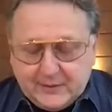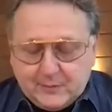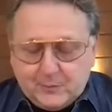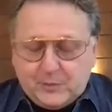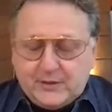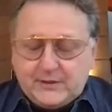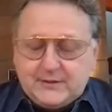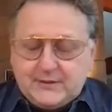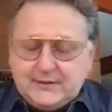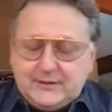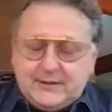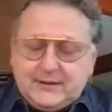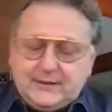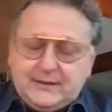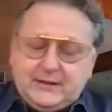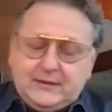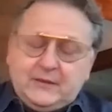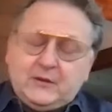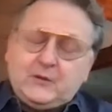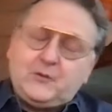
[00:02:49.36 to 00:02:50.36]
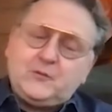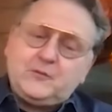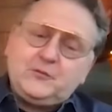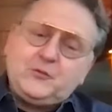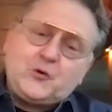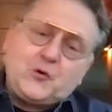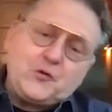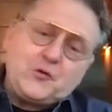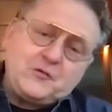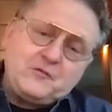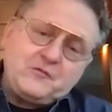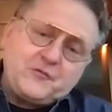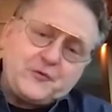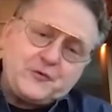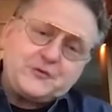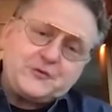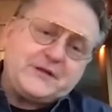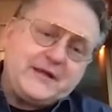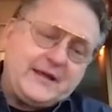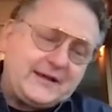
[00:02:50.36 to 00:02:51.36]
But you know, Northern
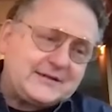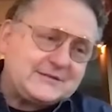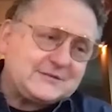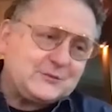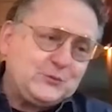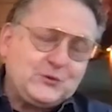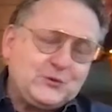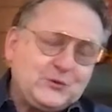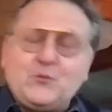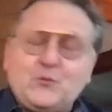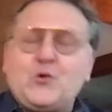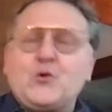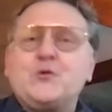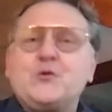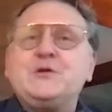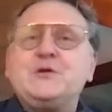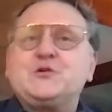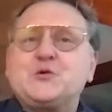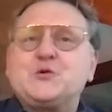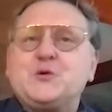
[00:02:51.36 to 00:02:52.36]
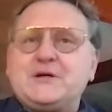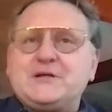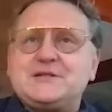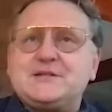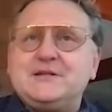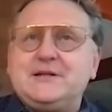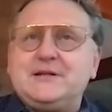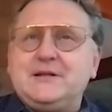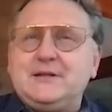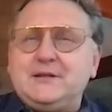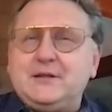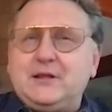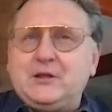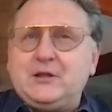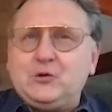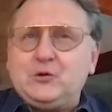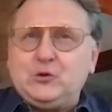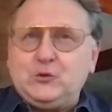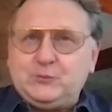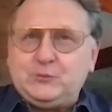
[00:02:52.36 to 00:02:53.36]
Vertex were more interested in,
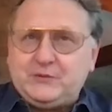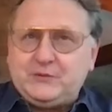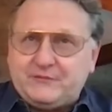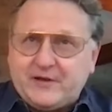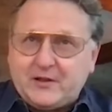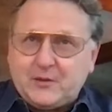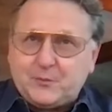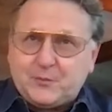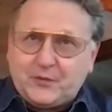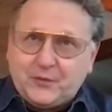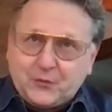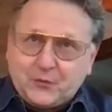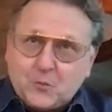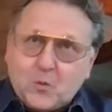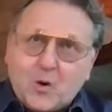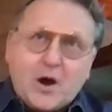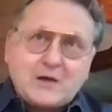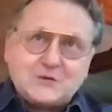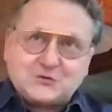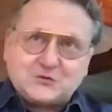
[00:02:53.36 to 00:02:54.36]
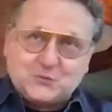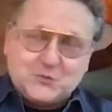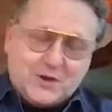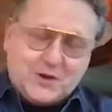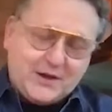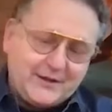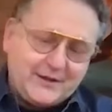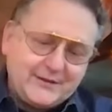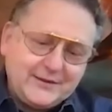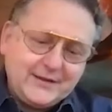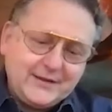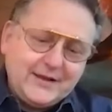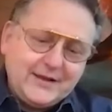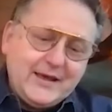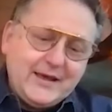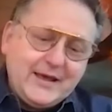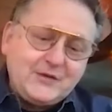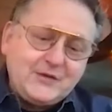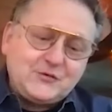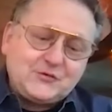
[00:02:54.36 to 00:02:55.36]
in developing their Moss mine,
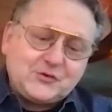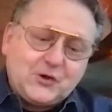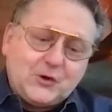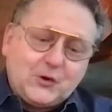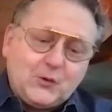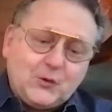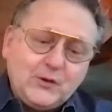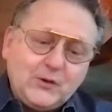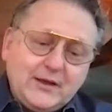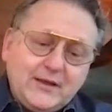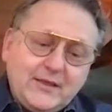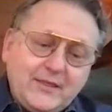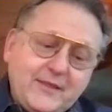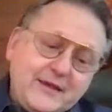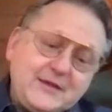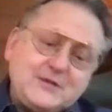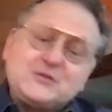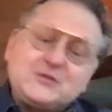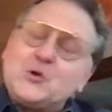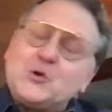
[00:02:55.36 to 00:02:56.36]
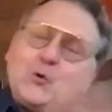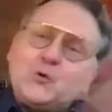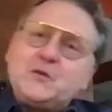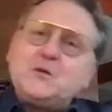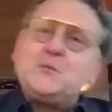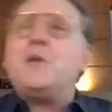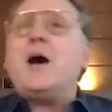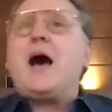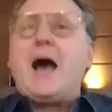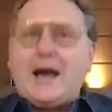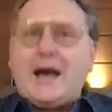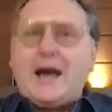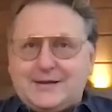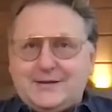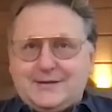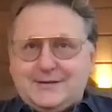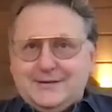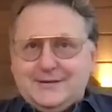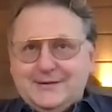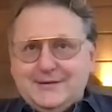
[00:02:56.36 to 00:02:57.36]
and so they sold it
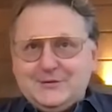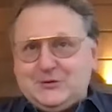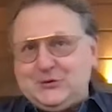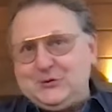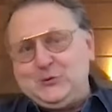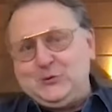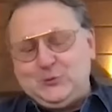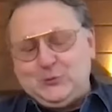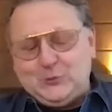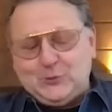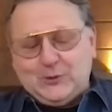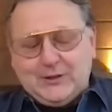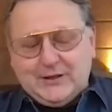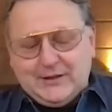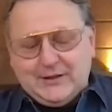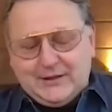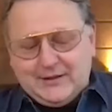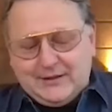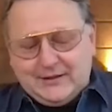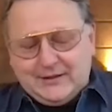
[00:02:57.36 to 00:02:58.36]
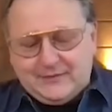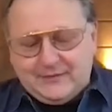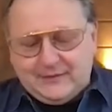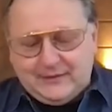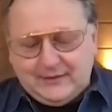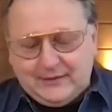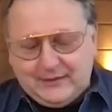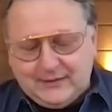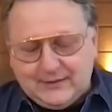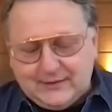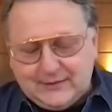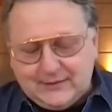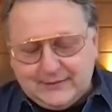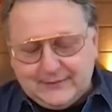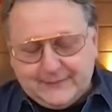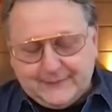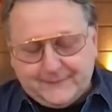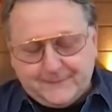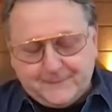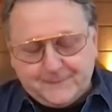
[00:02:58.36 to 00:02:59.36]
back to uh, the
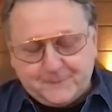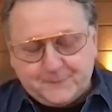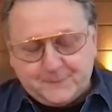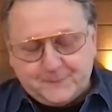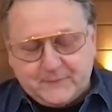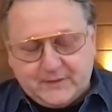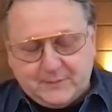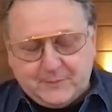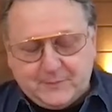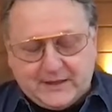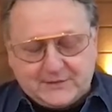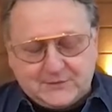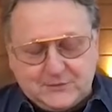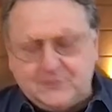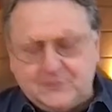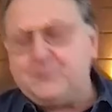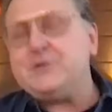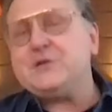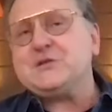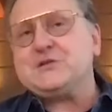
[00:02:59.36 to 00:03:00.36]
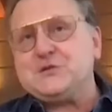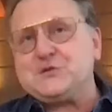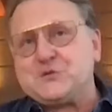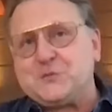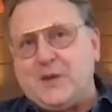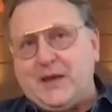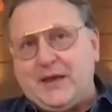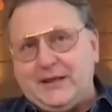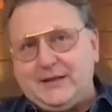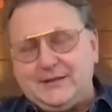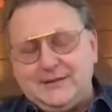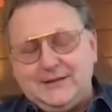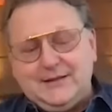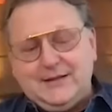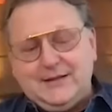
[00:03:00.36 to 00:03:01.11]
uh, back to the businessman.